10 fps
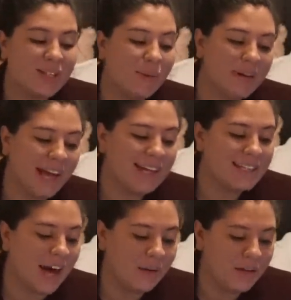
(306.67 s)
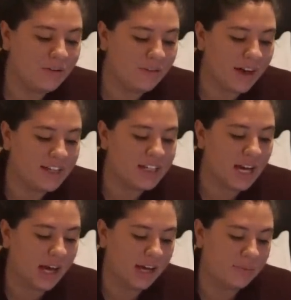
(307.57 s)
someone asked, how do you find
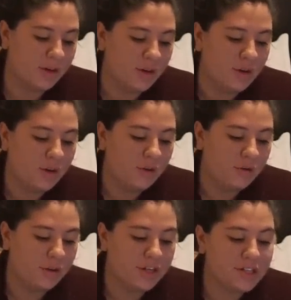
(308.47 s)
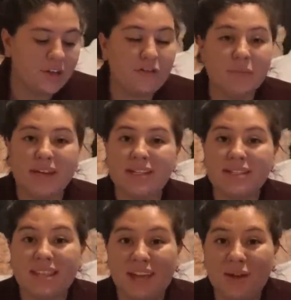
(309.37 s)
time for yourself being a
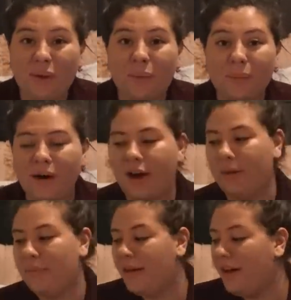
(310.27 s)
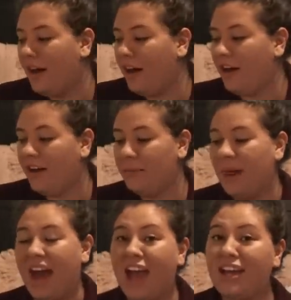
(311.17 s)
stay-at-home mom?
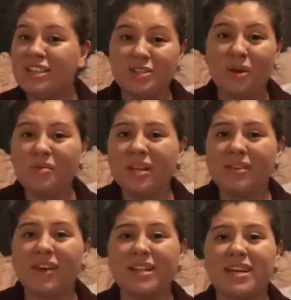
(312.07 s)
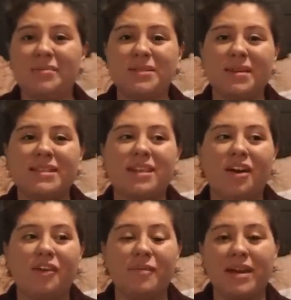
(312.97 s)
Um, I don't really find time to
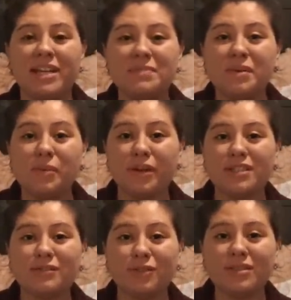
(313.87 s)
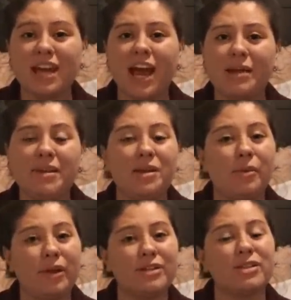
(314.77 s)
myself. My husband works full-time. He
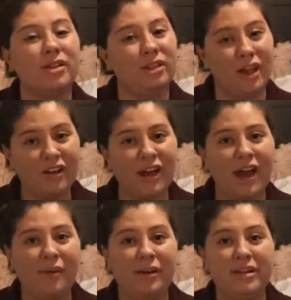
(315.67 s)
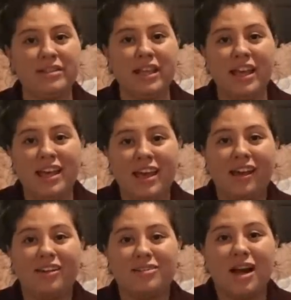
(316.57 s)
works long hours.
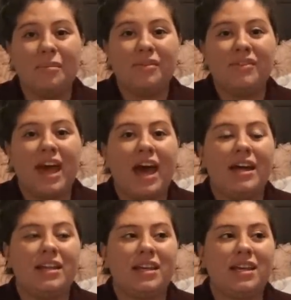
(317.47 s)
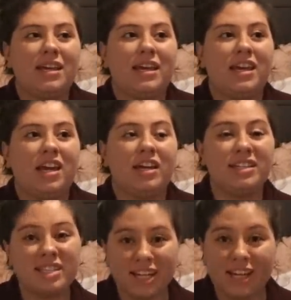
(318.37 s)
And on top of that, he
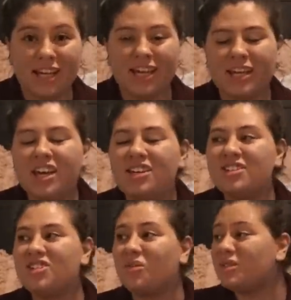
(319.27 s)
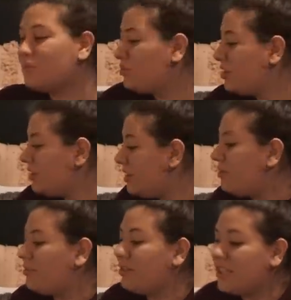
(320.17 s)
is studying. So it was
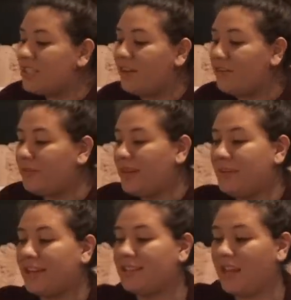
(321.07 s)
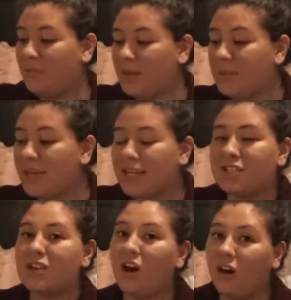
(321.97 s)
really, really tough for me because I'm with my
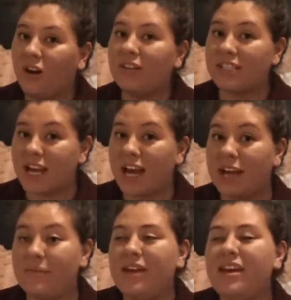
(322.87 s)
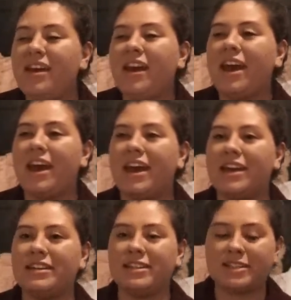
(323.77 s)
kids all the time.
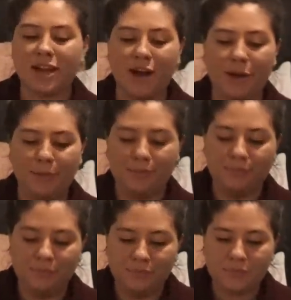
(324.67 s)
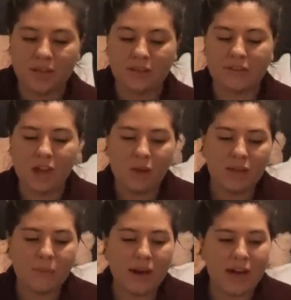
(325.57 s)
And, um, the
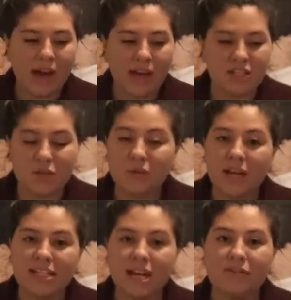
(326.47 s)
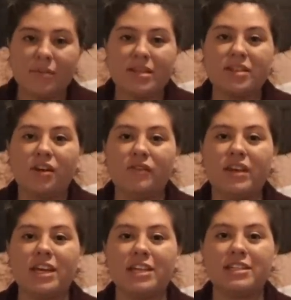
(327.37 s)
only way I do create time for
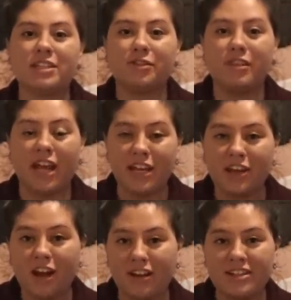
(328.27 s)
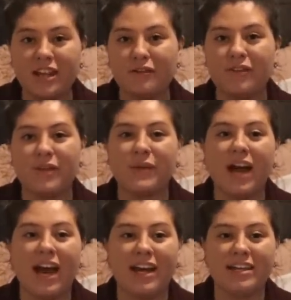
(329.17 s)
myself is creating content for you
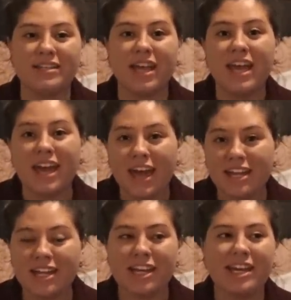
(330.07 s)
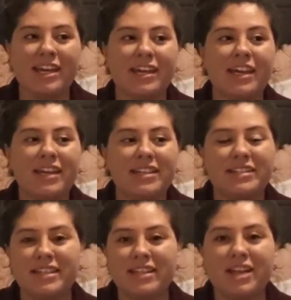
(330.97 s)
guys editing,
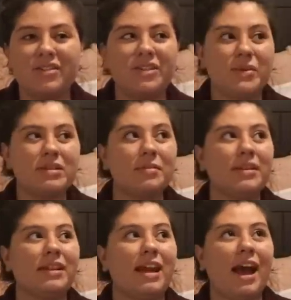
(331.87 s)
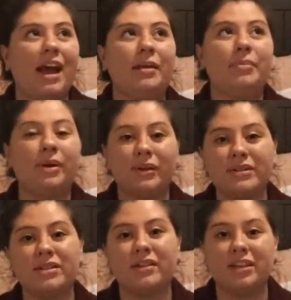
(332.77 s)
sitting down and doing something that I
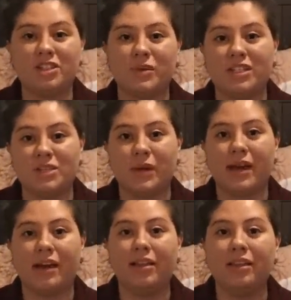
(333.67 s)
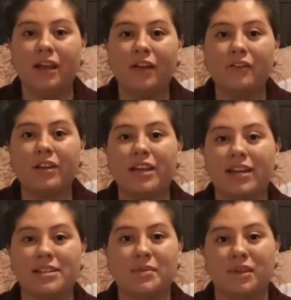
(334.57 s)
personally enjoy doing. I love
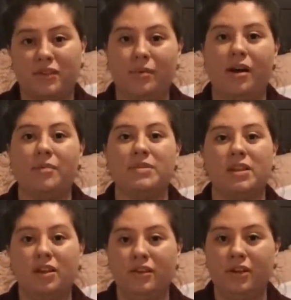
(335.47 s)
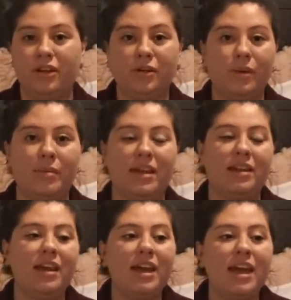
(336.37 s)
connecting with other moms and other young
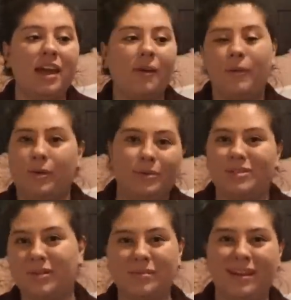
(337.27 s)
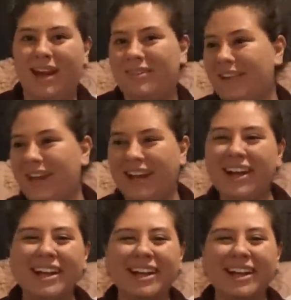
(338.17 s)
women or older women, I don't care.